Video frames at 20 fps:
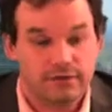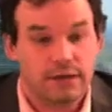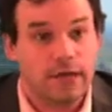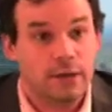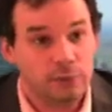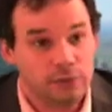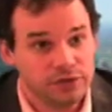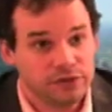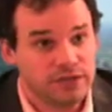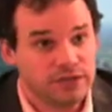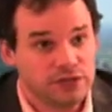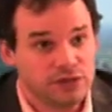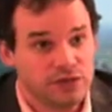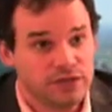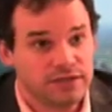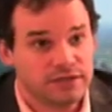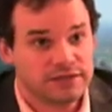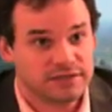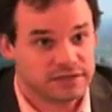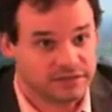And what they're
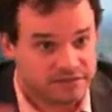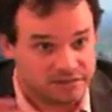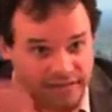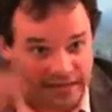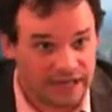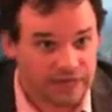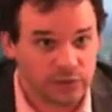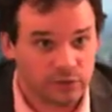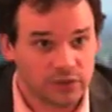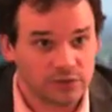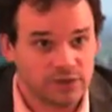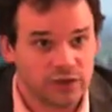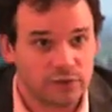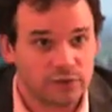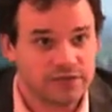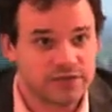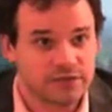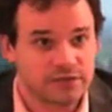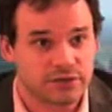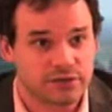doing is getting rid of our
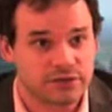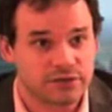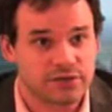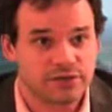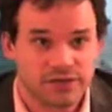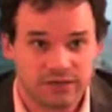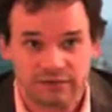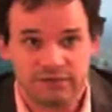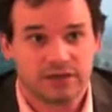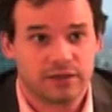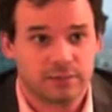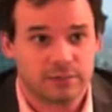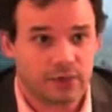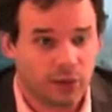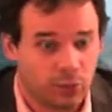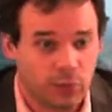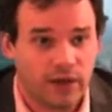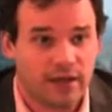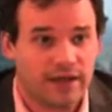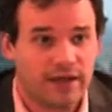resources and giving them
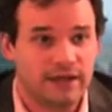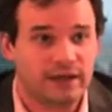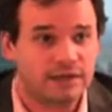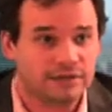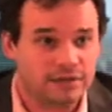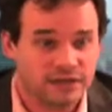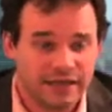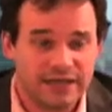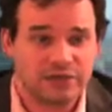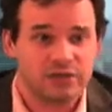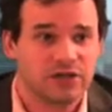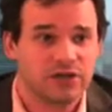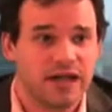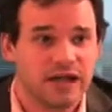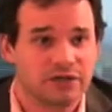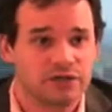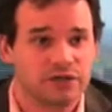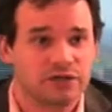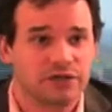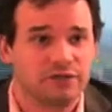away
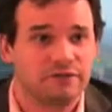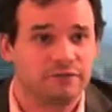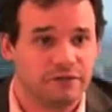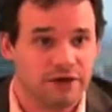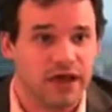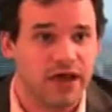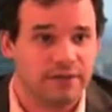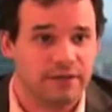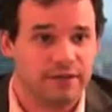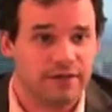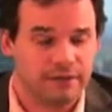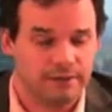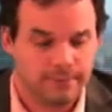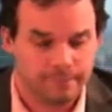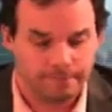internationally for nothing.